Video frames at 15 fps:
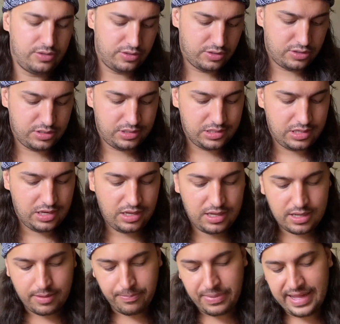on
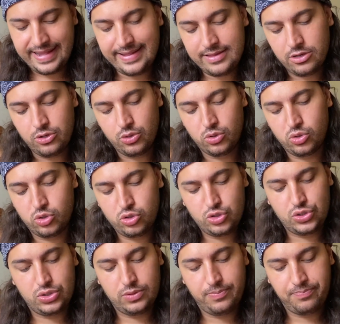the band The
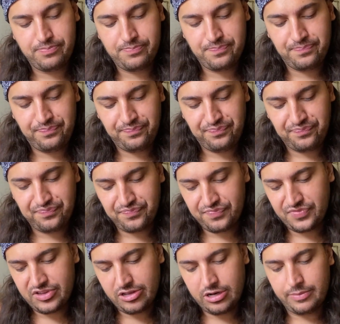Doors,
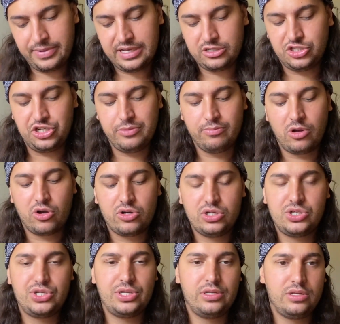you know, about Jim
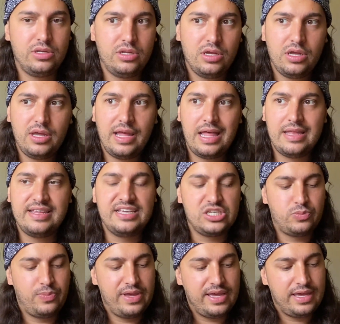Morrison and his
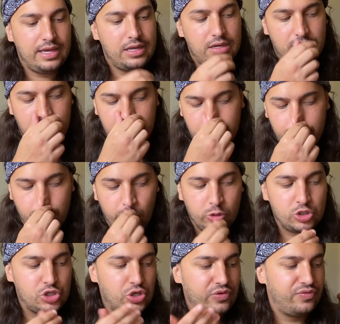band, more
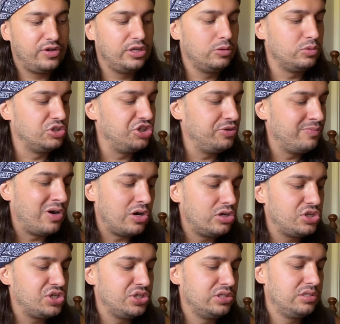so following Jim
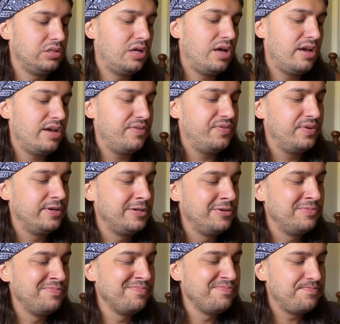Morrison's life,
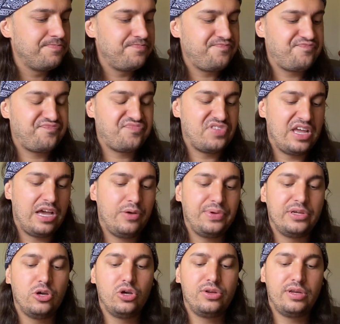how he
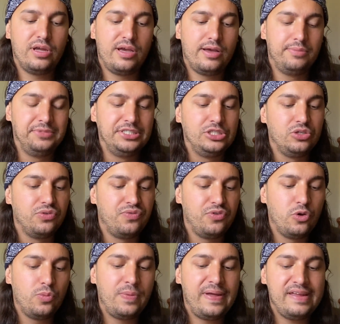got into
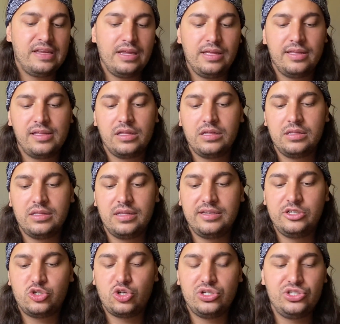filmmaking, then he
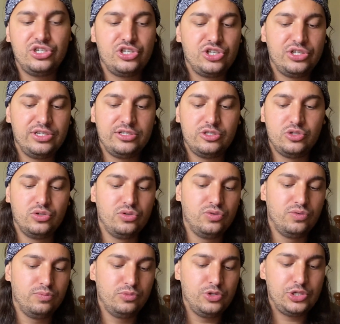transitioned into
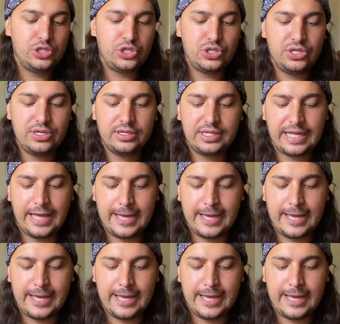music,